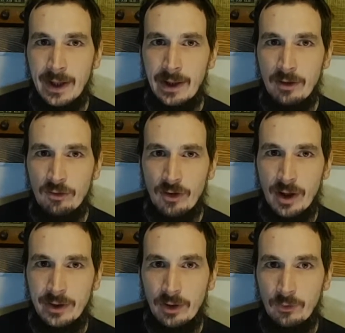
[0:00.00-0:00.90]
is
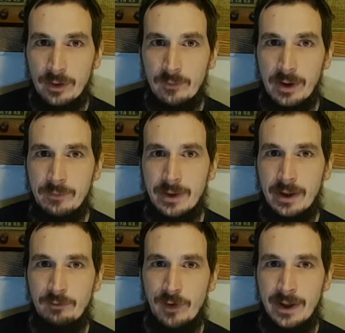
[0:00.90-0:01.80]
the only way we
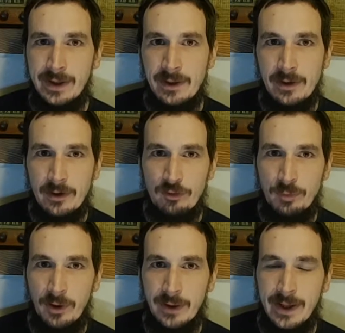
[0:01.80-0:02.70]
could find into this
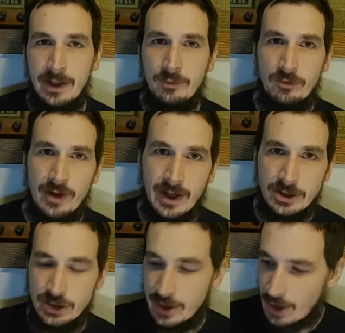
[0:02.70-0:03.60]
parkade was
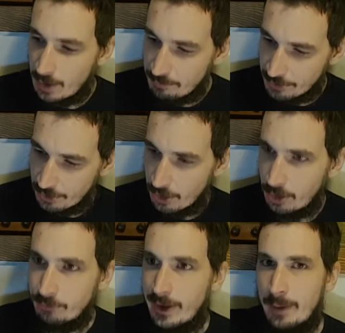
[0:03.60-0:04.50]
actually up the car
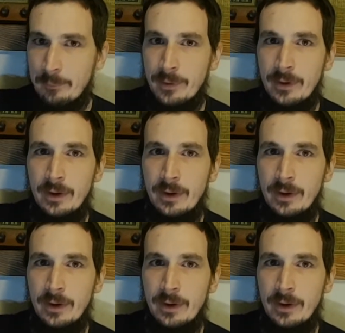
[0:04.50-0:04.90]
ramp.